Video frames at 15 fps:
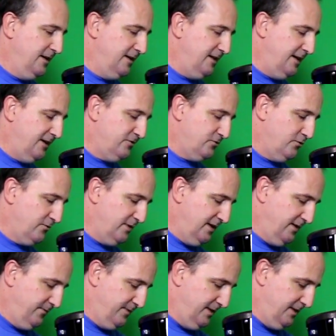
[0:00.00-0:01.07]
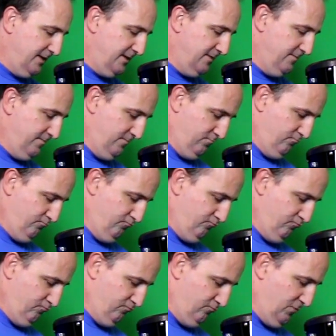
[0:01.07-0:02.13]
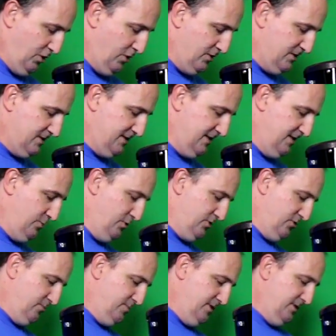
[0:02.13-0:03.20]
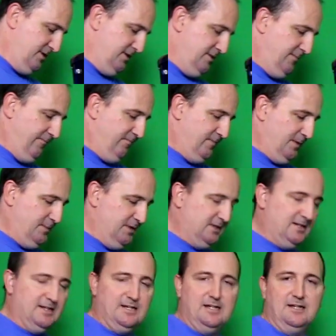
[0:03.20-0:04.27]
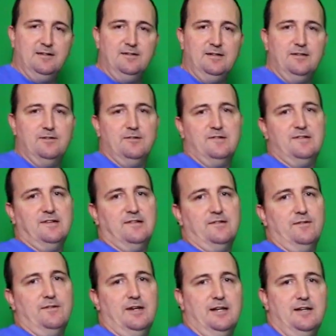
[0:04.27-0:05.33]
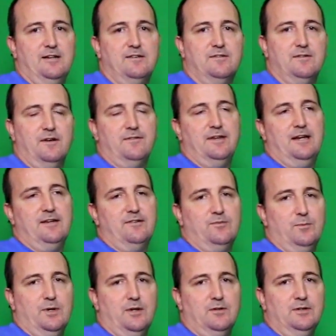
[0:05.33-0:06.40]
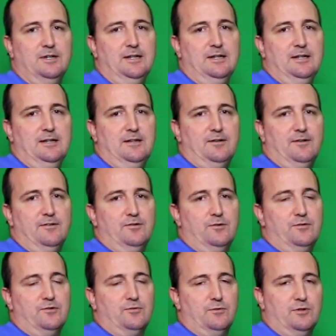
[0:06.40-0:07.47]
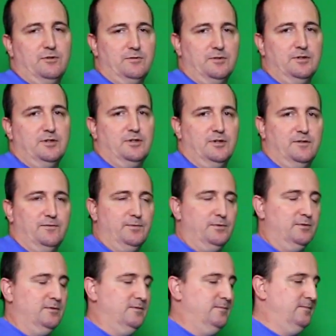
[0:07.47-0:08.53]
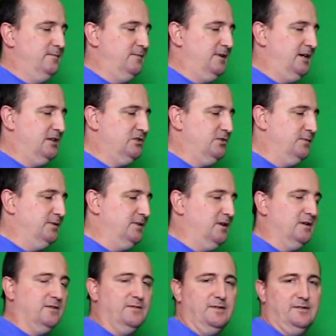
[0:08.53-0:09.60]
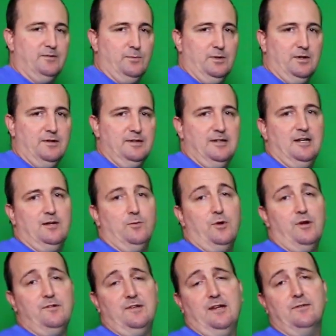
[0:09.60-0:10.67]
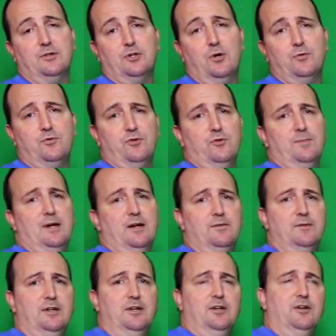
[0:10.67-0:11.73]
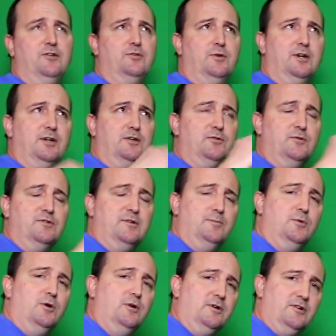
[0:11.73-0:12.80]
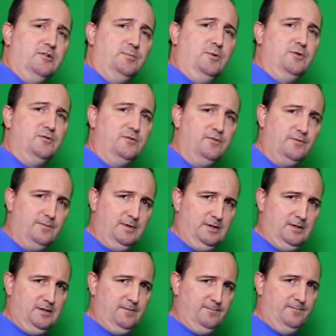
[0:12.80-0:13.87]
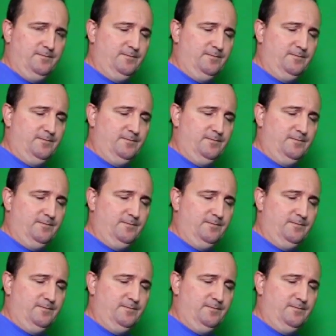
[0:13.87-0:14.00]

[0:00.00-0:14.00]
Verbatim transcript: a astrograph, a R C, which will be, I'm going to get a either a six or an eight inch on that as well, because those are really, really good for astrophotography as well. And I'll also have a go-to mount, so I can do some long exposure uh,